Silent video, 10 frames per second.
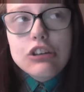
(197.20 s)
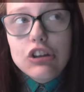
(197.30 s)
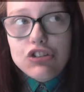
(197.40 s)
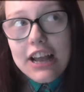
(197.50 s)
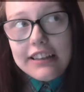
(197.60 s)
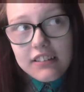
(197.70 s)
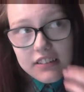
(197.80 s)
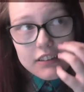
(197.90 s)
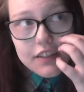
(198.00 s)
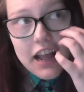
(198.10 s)

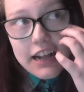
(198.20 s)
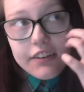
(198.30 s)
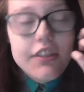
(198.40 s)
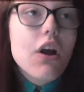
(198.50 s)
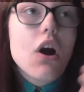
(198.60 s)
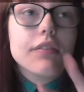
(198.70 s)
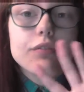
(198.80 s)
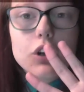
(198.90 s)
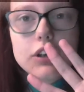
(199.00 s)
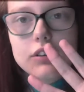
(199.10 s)
suggests that there are
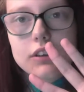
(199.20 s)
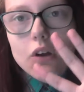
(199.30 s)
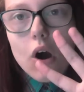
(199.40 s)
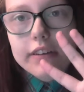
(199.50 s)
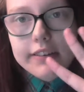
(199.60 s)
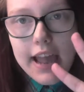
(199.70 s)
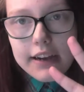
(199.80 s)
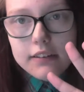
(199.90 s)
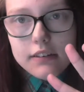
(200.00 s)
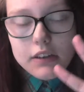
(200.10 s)
four uses of a
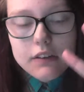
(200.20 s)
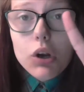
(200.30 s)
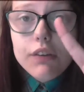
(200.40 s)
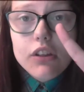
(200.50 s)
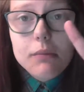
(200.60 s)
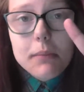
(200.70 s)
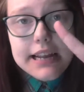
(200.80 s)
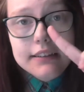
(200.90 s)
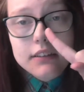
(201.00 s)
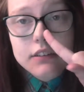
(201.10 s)
text. One of them
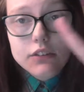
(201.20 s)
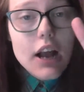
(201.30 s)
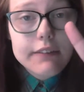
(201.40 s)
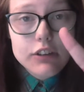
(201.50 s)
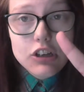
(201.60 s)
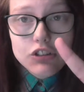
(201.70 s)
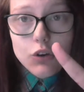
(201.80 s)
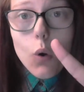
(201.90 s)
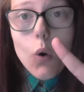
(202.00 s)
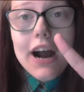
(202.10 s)
is
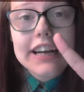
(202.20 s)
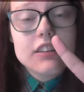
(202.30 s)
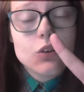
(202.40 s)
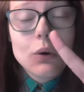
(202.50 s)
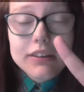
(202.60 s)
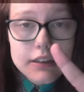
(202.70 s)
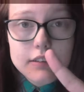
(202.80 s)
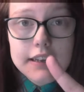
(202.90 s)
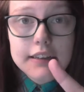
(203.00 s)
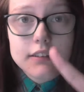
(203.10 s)
diversion, or as
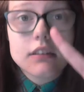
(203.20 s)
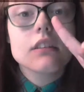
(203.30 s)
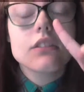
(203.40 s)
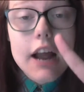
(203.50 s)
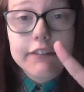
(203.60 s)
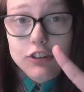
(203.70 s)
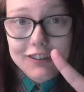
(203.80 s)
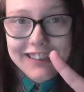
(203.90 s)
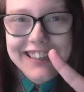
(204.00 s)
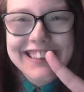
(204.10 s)
Quizlet says, diversion.